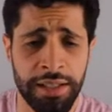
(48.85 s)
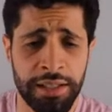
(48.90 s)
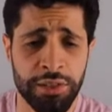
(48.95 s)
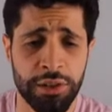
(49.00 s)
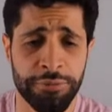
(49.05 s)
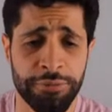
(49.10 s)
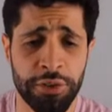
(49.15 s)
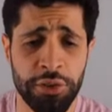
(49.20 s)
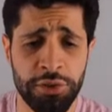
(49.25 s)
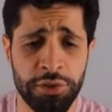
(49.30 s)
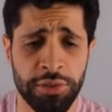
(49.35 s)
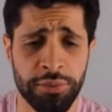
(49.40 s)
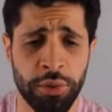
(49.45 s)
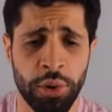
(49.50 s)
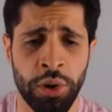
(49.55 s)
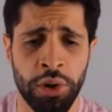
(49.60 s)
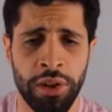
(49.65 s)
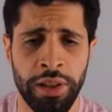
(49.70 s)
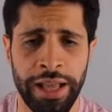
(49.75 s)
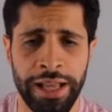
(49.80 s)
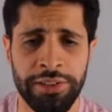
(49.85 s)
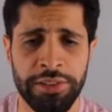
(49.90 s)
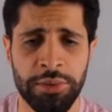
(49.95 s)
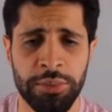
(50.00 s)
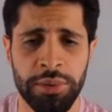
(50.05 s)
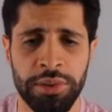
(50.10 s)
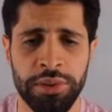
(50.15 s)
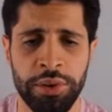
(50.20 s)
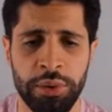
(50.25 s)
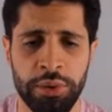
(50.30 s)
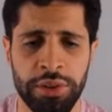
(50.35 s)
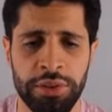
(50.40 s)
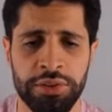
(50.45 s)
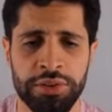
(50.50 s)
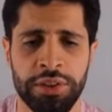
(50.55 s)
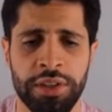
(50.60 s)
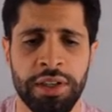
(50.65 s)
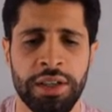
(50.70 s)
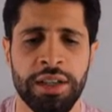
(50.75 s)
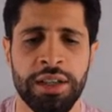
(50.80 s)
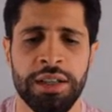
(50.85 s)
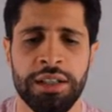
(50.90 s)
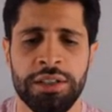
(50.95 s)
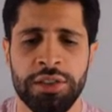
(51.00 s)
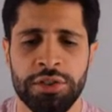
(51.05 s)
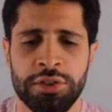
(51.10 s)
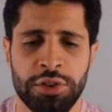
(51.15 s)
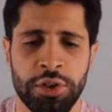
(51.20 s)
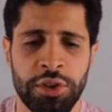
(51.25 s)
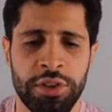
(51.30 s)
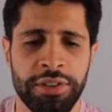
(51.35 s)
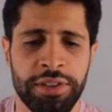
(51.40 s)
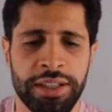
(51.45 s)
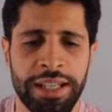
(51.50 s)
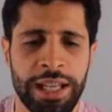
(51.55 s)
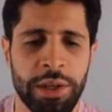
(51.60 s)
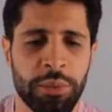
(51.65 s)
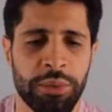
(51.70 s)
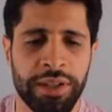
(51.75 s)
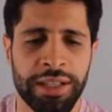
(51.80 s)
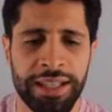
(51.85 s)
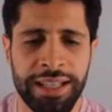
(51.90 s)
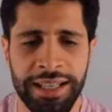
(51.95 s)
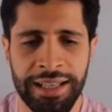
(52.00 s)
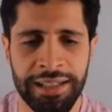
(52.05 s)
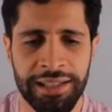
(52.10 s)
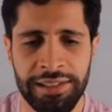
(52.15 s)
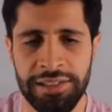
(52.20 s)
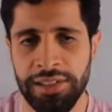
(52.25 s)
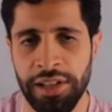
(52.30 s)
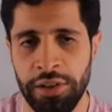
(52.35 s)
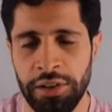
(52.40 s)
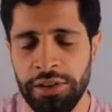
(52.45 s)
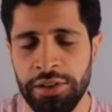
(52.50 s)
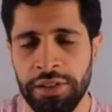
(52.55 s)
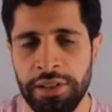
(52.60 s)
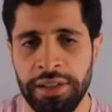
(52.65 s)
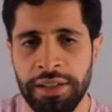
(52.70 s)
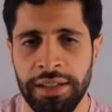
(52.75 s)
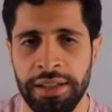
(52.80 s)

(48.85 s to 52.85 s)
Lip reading: So first of all, as you will notice, you start in the game with the king in the center.